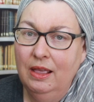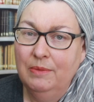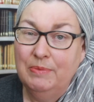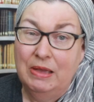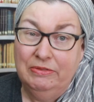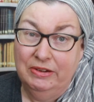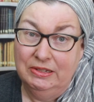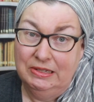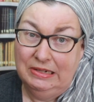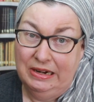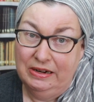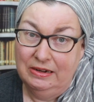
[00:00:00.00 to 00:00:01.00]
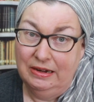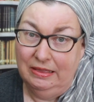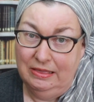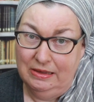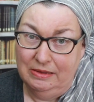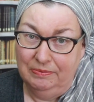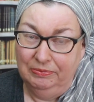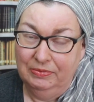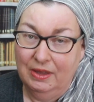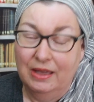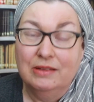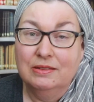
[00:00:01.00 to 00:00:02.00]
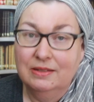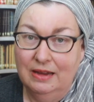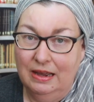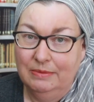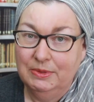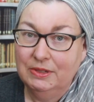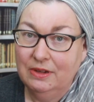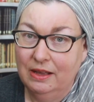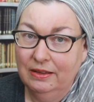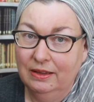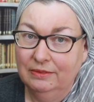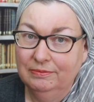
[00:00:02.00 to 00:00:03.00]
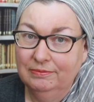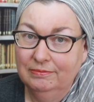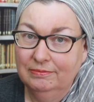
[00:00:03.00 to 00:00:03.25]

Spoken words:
My friend stared at them and stopped talking.